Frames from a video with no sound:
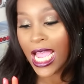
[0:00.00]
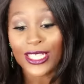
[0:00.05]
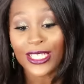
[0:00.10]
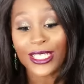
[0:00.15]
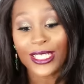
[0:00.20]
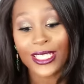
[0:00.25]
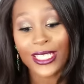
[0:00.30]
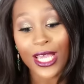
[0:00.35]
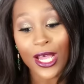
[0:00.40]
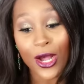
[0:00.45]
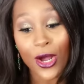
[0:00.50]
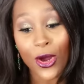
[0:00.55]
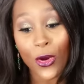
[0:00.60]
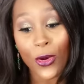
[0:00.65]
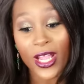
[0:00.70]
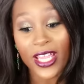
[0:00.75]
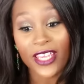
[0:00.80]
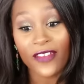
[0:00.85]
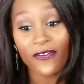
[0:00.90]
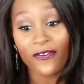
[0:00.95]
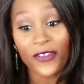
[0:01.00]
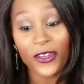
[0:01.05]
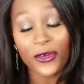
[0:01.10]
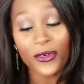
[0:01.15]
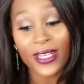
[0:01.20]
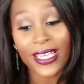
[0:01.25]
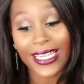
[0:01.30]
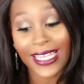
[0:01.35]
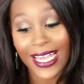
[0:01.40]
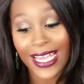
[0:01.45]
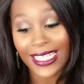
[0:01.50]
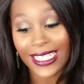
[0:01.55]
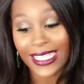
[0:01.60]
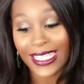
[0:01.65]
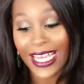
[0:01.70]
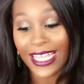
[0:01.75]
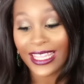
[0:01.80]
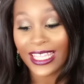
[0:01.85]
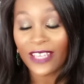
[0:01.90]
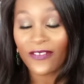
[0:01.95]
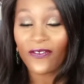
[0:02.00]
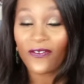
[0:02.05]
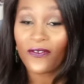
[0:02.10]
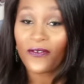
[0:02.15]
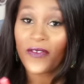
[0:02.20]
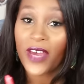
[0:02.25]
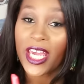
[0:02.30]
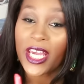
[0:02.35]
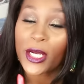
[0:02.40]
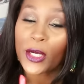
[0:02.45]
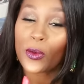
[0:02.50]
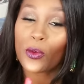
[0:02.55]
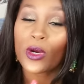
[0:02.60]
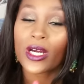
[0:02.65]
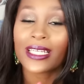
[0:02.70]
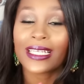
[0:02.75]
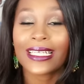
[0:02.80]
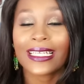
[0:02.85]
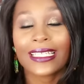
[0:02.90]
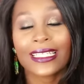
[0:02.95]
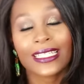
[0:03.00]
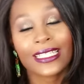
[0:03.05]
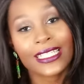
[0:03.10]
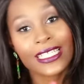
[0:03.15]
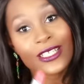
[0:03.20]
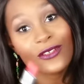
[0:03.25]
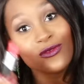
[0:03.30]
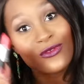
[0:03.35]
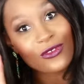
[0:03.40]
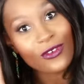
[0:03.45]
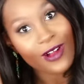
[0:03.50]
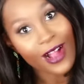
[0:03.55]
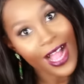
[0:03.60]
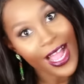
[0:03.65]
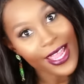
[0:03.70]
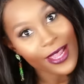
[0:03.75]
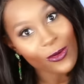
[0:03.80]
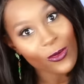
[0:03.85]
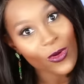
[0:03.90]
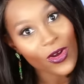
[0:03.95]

So if you guess that the fake one is the right